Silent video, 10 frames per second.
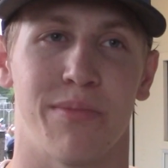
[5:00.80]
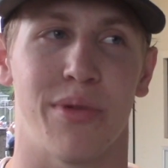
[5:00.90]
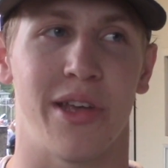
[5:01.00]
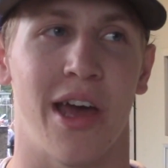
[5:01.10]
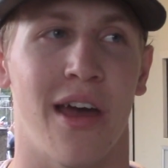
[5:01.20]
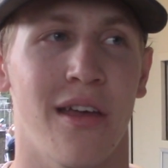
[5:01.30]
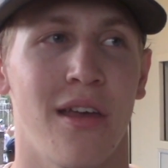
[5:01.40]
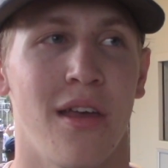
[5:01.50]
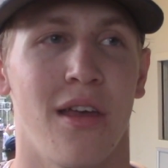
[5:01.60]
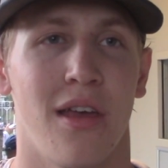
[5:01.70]
But yeah,
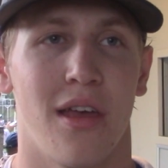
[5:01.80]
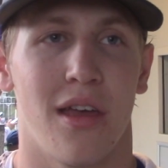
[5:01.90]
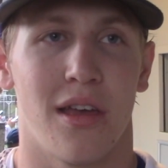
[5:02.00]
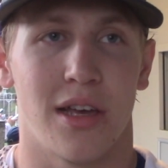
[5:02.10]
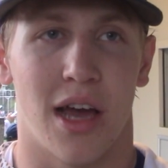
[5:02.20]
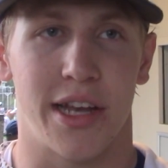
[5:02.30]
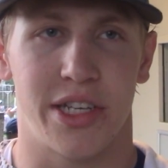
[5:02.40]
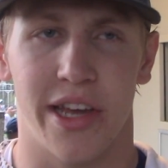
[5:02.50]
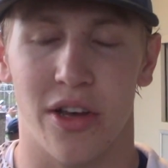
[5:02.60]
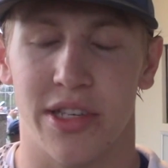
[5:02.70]
I
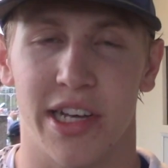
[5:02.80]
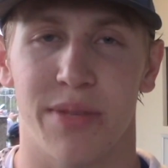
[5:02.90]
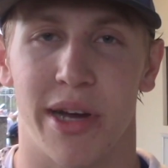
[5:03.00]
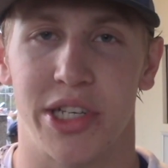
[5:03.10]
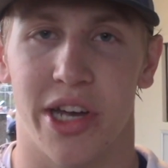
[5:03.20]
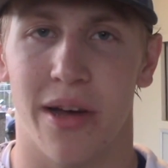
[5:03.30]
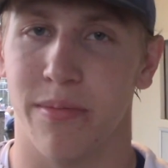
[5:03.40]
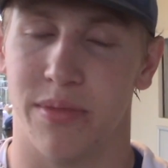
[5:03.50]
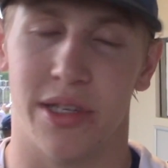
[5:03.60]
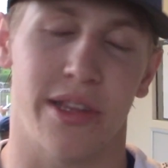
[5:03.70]
did all six of my
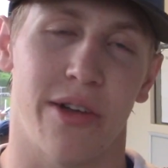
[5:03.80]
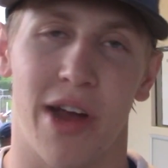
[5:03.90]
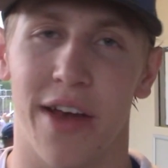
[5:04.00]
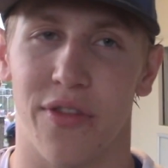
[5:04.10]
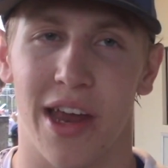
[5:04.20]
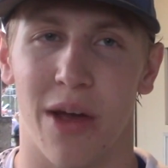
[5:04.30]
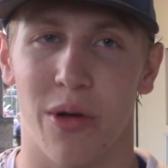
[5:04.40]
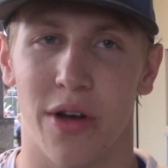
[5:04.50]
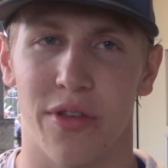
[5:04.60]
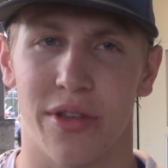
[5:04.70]
jumps, and then right after that, I
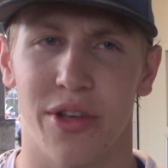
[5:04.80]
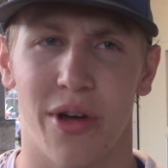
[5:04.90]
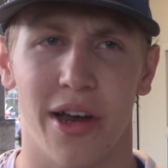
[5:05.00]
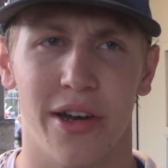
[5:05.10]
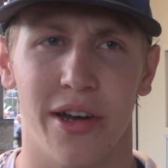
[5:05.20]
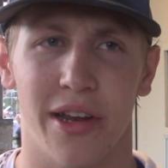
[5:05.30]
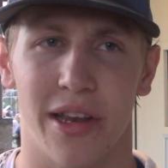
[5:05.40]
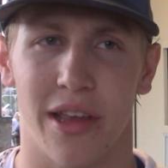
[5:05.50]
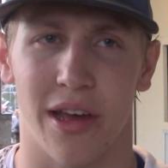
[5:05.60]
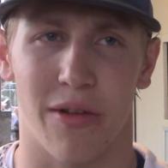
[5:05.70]
went over the 200,
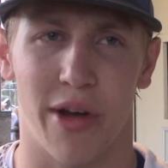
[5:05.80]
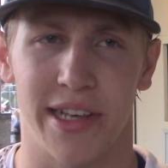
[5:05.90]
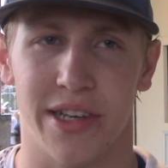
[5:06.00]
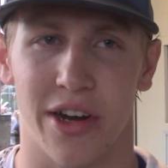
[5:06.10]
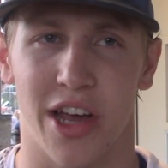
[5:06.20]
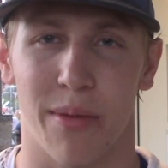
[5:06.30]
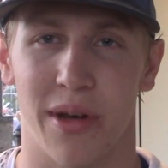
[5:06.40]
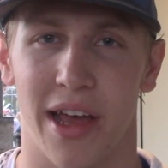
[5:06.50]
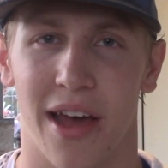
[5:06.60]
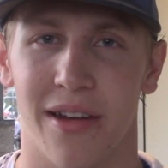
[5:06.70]
and the rain started coming
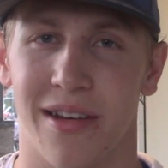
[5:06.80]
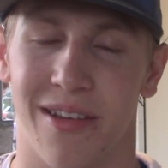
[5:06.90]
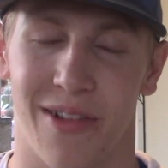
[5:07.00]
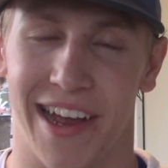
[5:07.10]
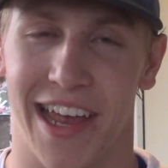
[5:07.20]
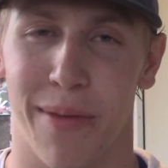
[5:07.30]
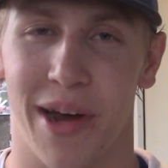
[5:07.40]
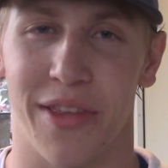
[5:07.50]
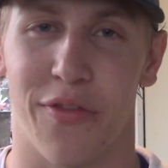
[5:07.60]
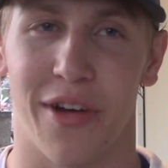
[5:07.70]
down. When I came
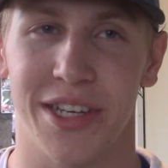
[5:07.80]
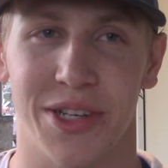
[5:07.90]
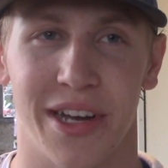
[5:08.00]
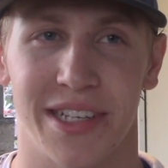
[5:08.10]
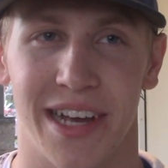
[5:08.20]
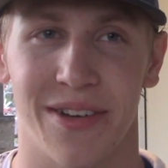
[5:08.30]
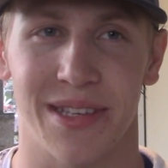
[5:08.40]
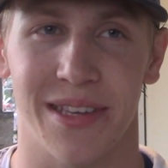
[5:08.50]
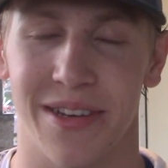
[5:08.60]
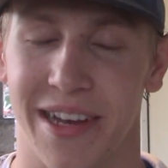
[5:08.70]
around the front stretch, I was
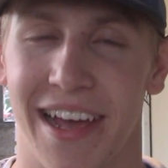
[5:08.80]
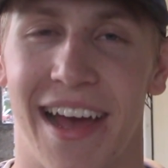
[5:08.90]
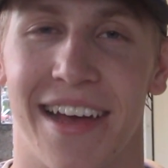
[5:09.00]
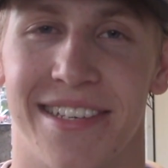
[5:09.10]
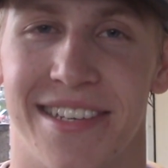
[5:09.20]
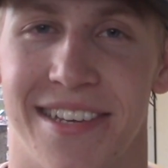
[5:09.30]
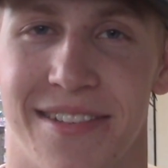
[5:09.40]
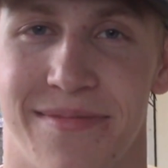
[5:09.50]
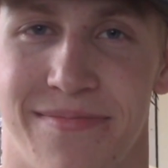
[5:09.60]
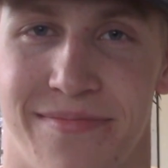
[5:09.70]
a little gassed.
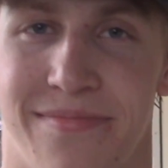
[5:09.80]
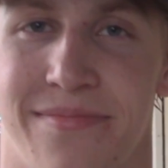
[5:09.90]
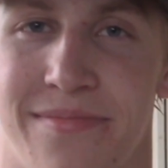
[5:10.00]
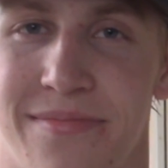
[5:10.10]
Well,